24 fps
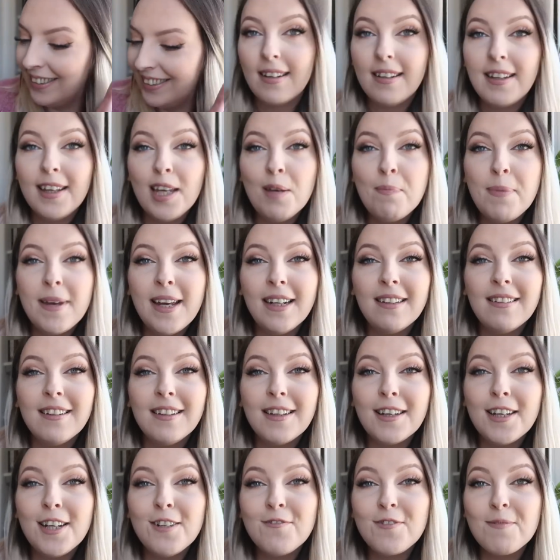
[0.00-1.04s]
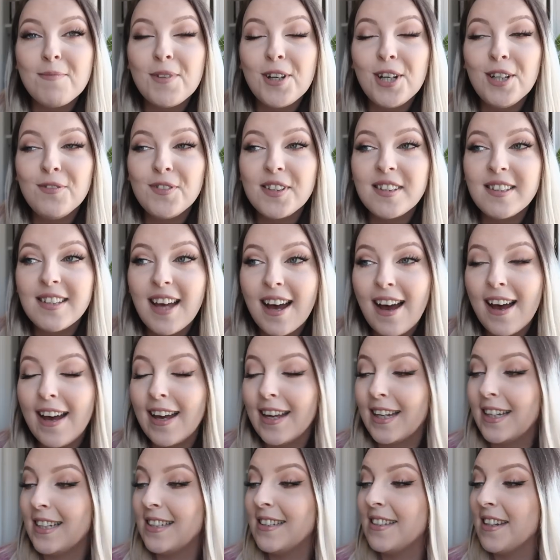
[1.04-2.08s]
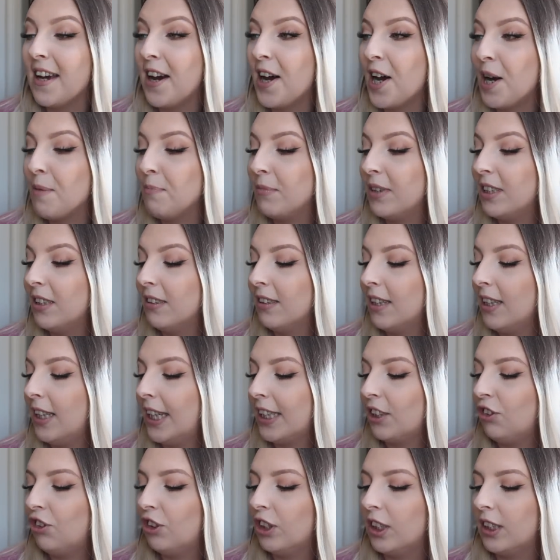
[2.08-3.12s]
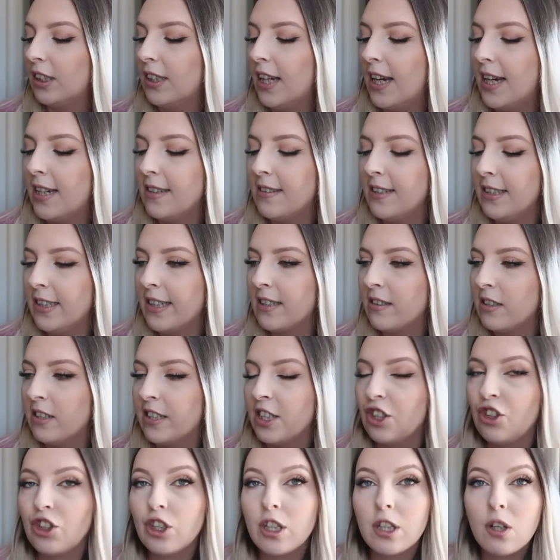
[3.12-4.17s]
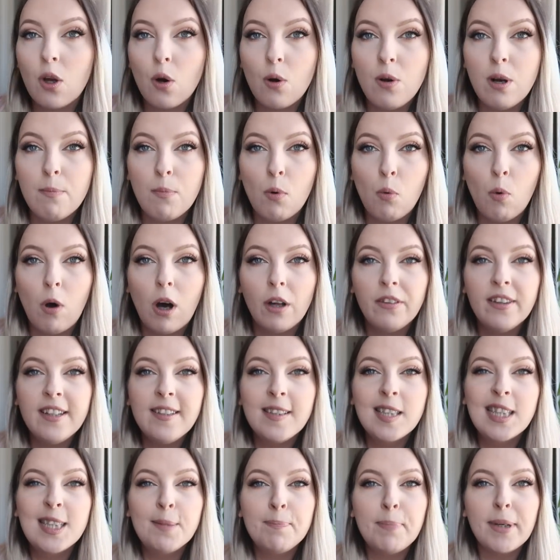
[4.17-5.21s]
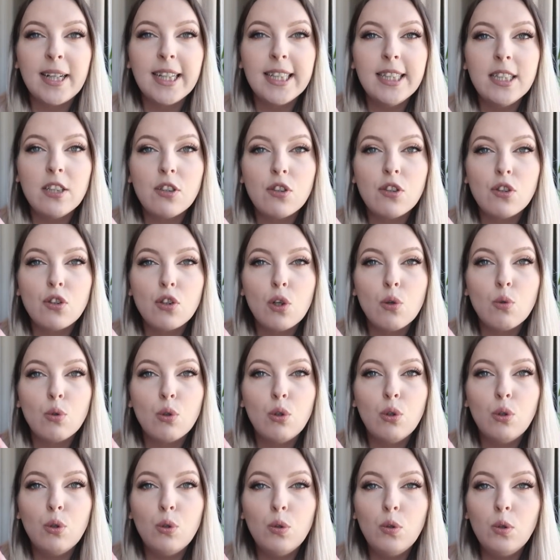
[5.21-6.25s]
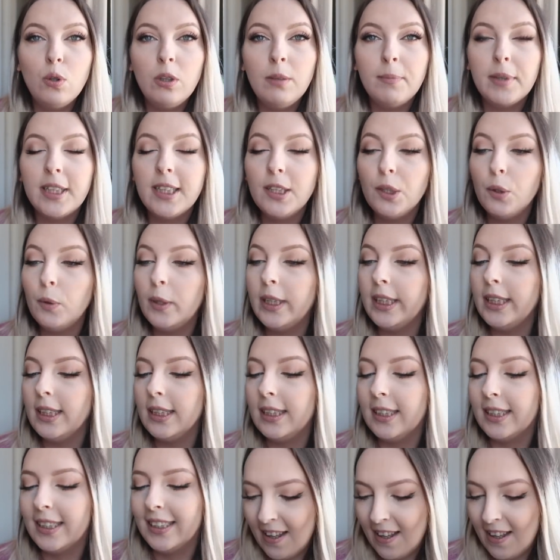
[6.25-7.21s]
And he picked The Girl from the Other Side, little collection, deluxe edition number one. This spine is so cool, by the way.